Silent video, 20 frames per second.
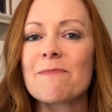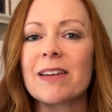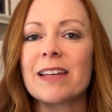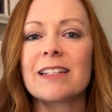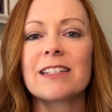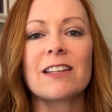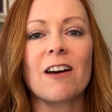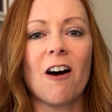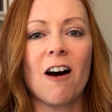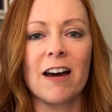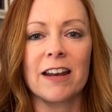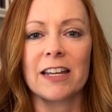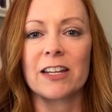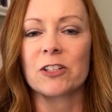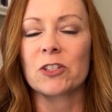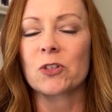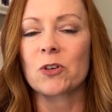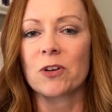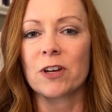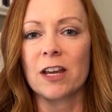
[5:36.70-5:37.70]
into
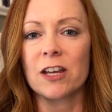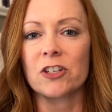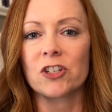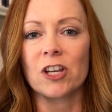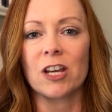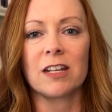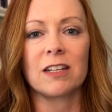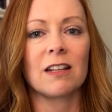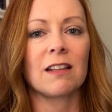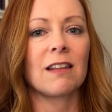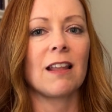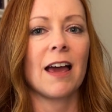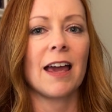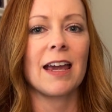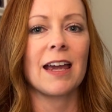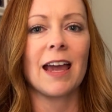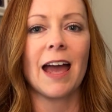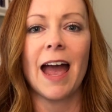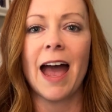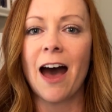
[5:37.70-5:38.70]
audience creation,
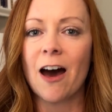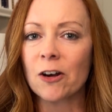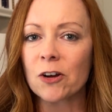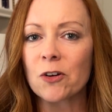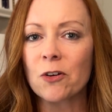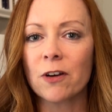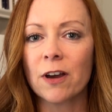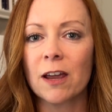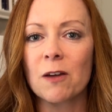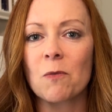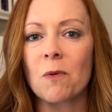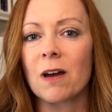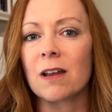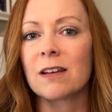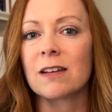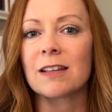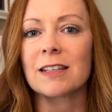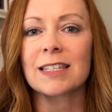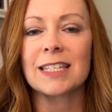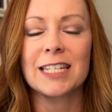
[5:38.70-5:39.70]
like how to create
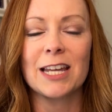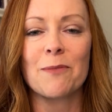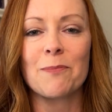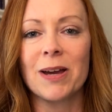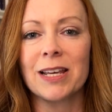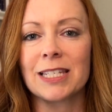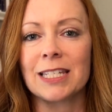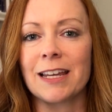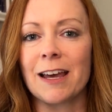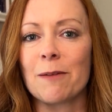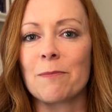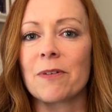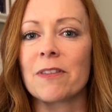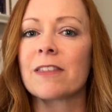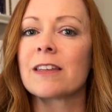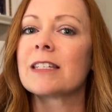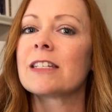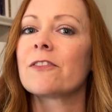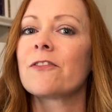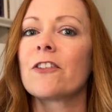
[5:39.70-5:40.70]
one step by step,
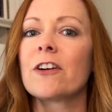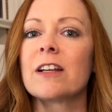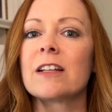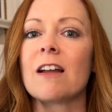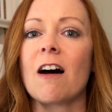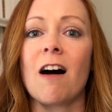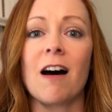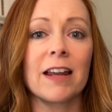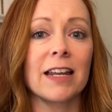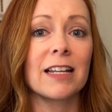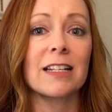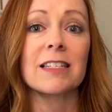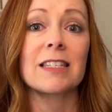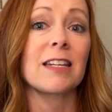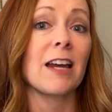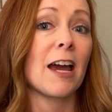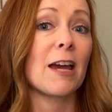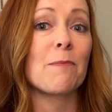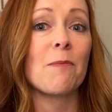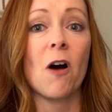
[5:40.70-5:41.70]
the different audience
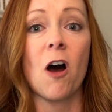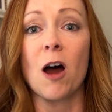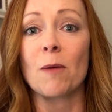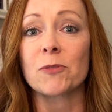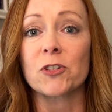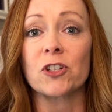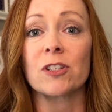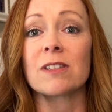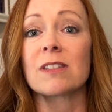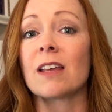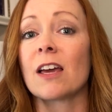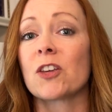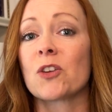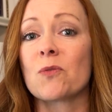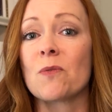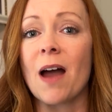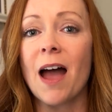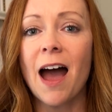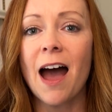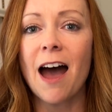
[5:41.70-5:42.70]
type options that you
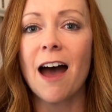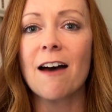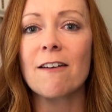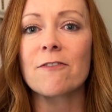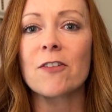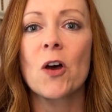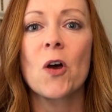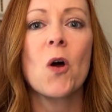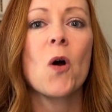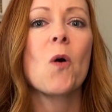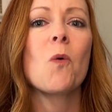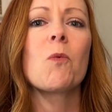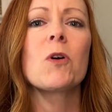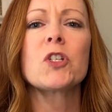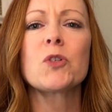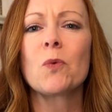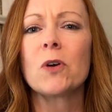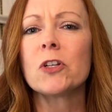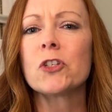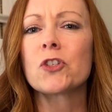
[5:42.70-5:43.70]
have,
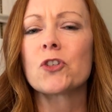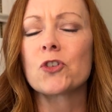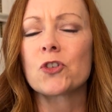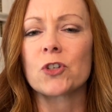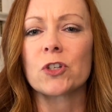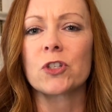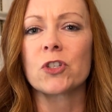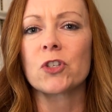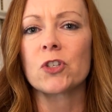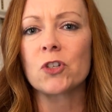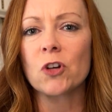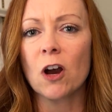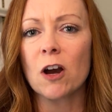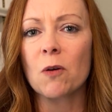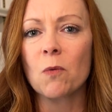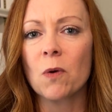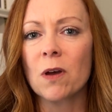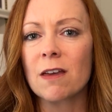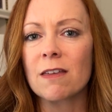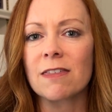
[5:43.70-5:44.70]
which ones you should
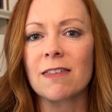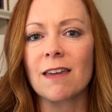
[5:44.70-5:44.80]
start with,